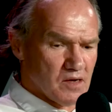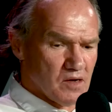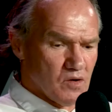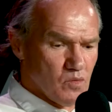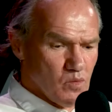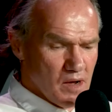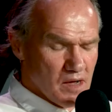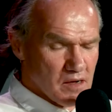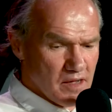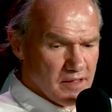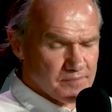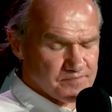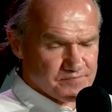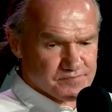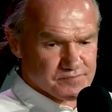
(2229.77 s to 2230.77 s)
Well, I,
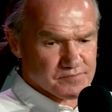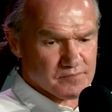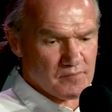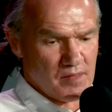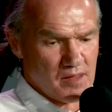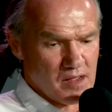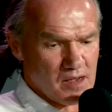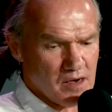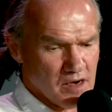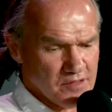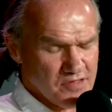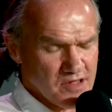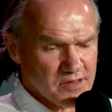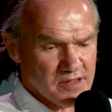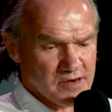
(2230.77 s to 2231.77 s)
I
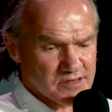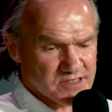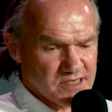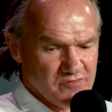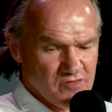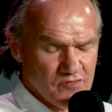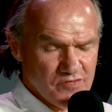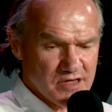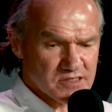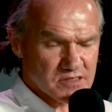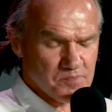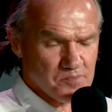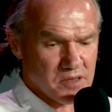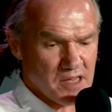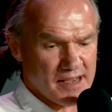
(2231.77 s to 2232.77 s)
think there are several things
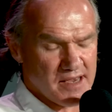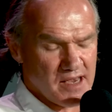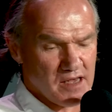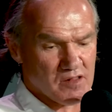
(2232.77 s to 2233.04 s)
at play here.